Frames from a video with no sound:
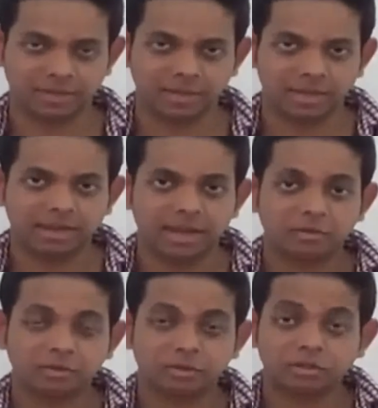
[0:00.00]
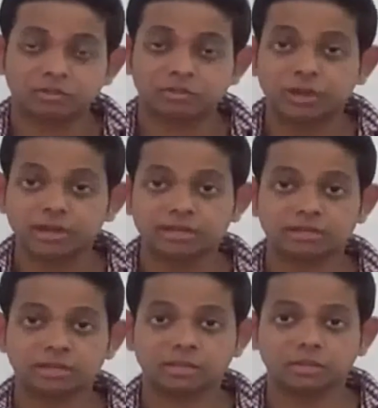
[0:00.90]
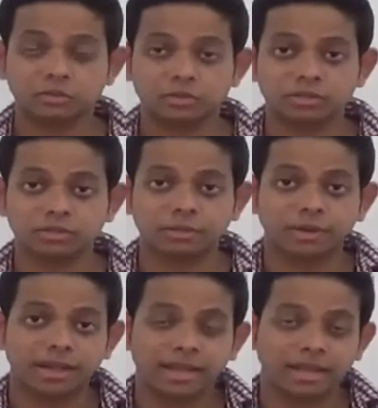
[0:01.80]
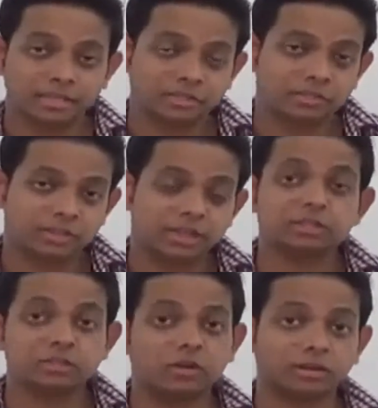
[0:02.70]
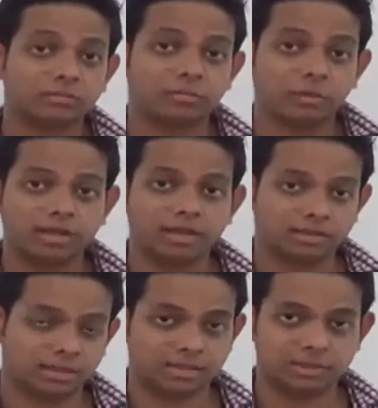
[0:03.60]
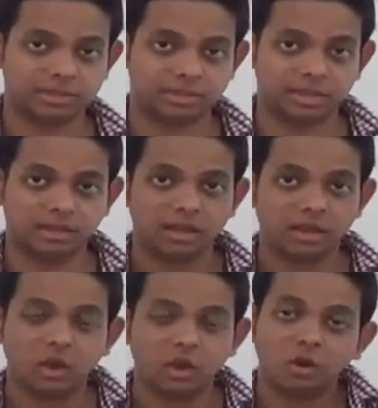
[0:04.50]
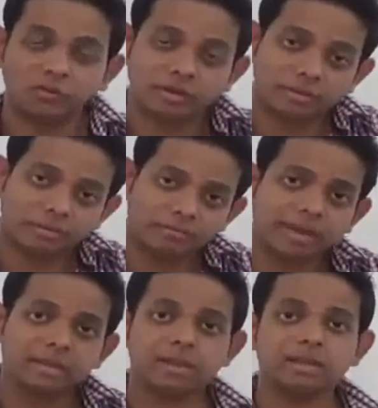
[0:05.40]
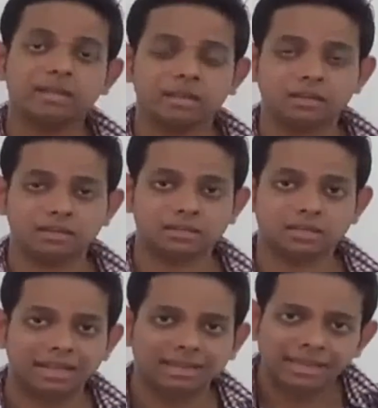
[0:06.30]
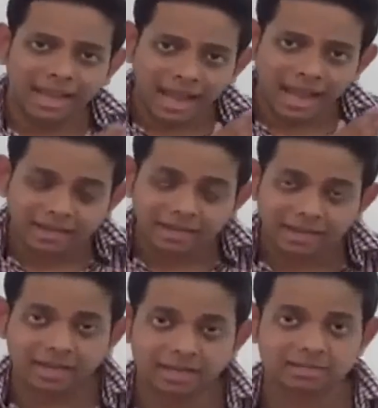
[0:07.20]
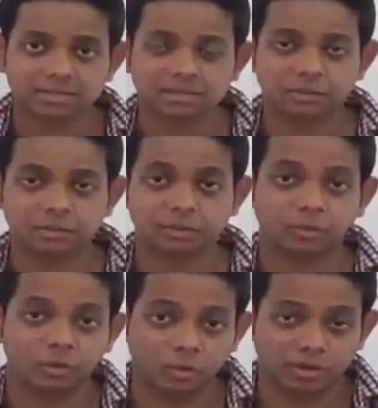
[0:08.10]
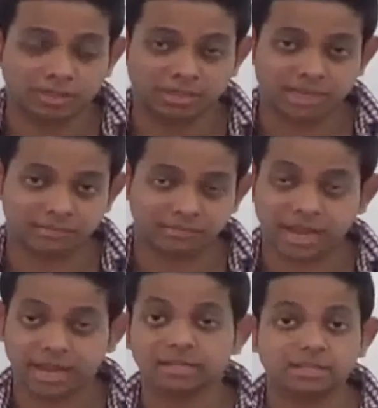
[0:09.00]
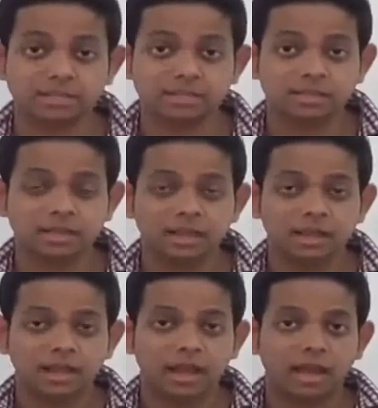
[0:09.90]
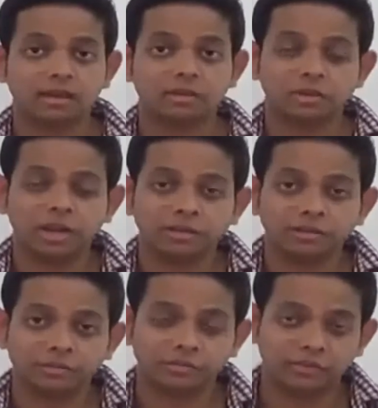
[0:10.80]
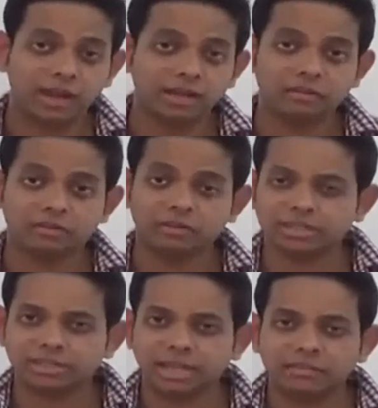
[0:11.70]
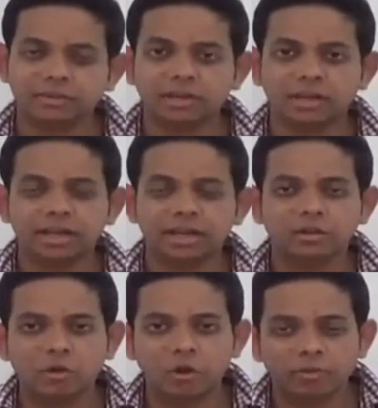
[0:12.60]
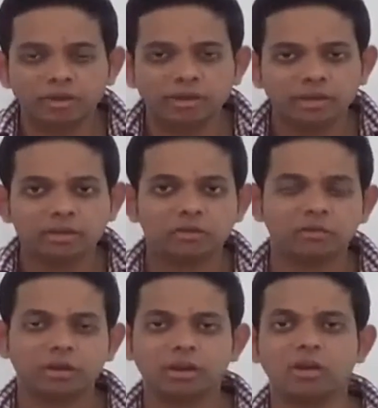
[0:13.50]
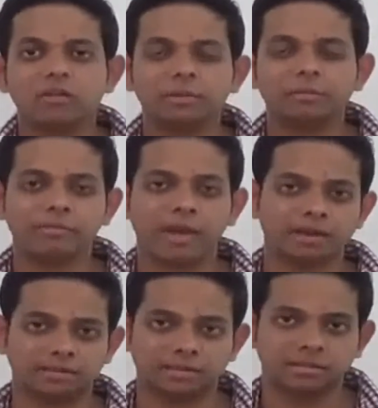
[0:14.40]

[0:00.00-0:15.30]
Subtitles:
Now, traders use historical price, as we say, over many years. They analyze it, which we call quantitative analysis, and try to find or decipher a commonly recurring pattern.